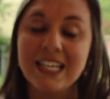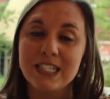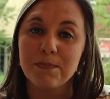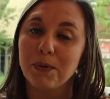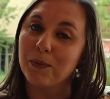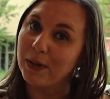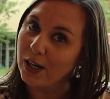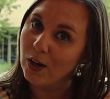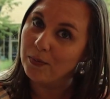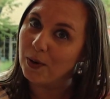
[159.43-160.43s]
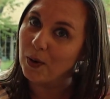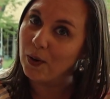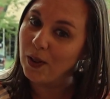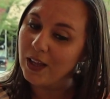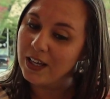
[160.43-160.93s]
this burrito
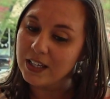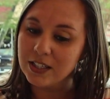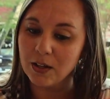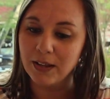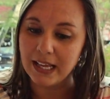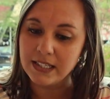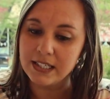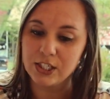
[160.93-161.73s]
bowl. So let's